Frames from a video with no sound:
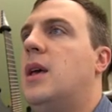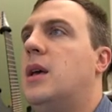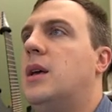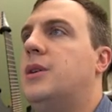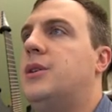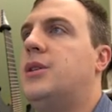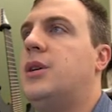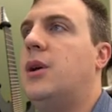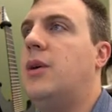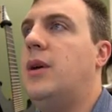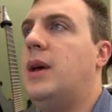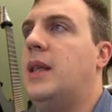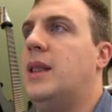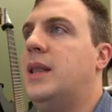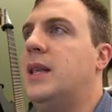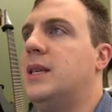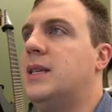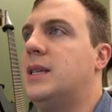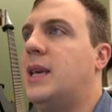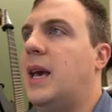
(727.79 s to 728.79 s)
So in
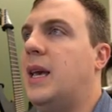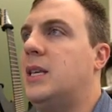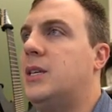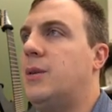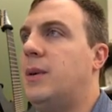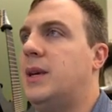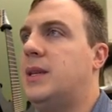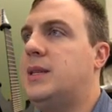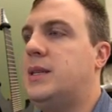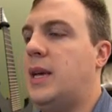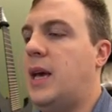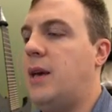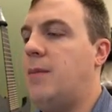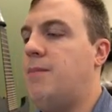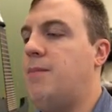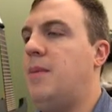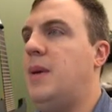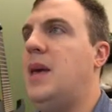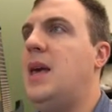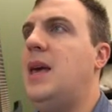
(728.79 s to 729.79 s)
this case, we could say
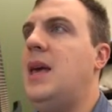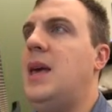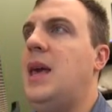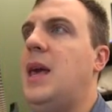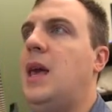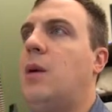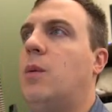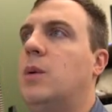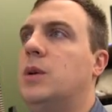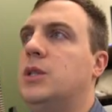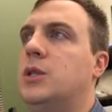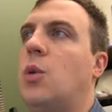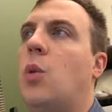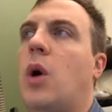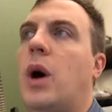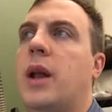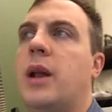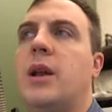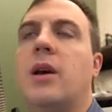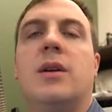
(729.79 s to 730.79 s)
b equals
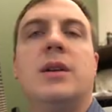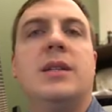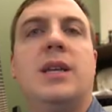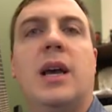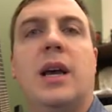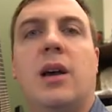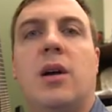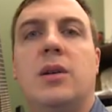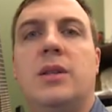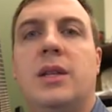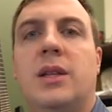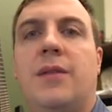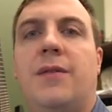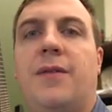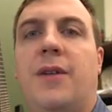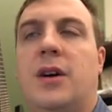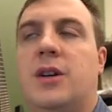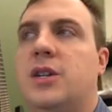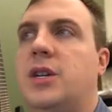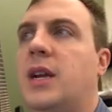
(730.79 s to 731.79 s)
1. Notice that it goes in the
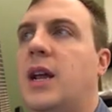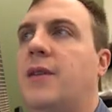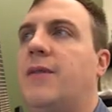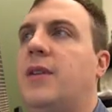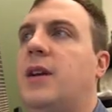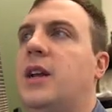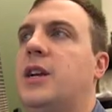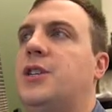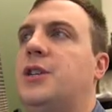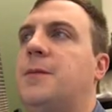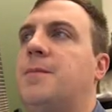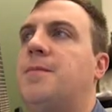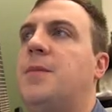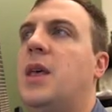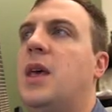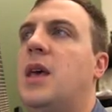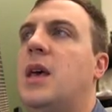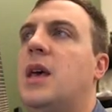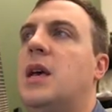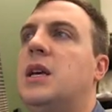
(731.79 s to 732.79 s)
function definition.
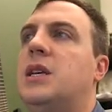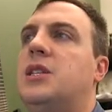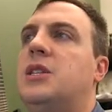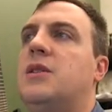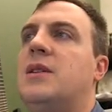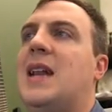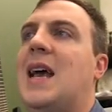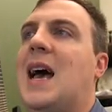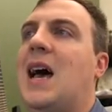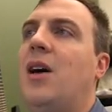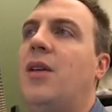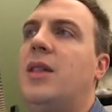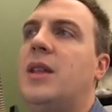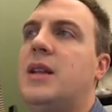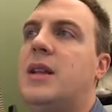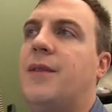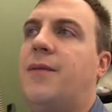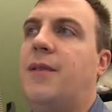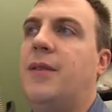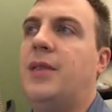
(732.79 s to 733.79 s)
So now the
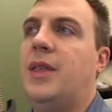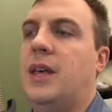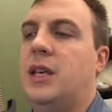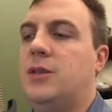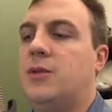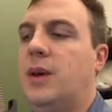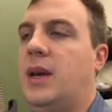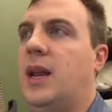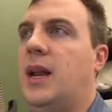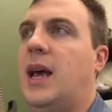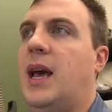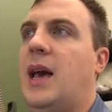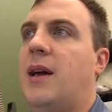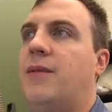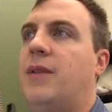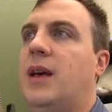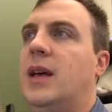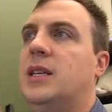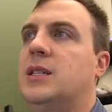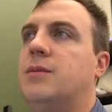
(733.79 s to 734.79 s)
different things we can
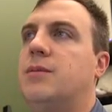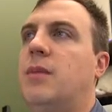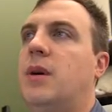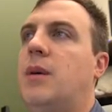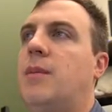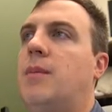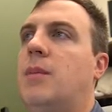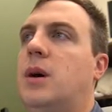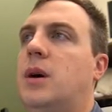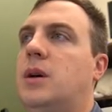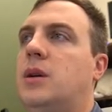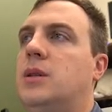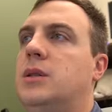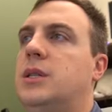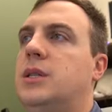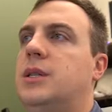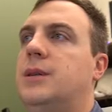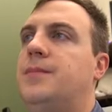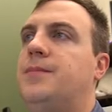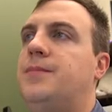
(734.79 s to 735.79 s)
have is
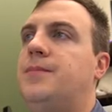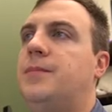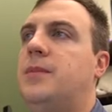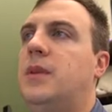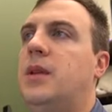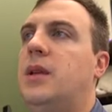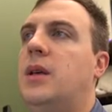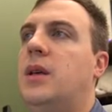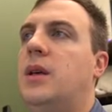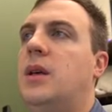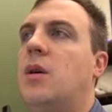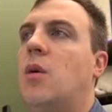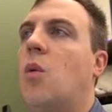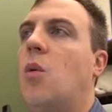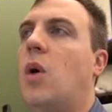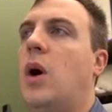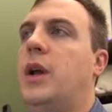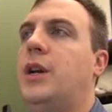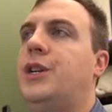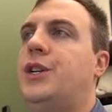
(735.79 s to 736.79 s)
mult
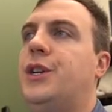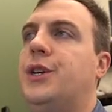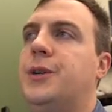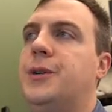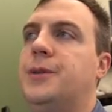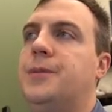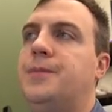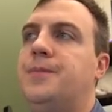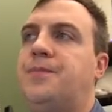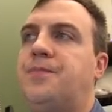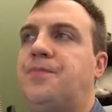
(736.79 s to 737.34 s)
1, 2.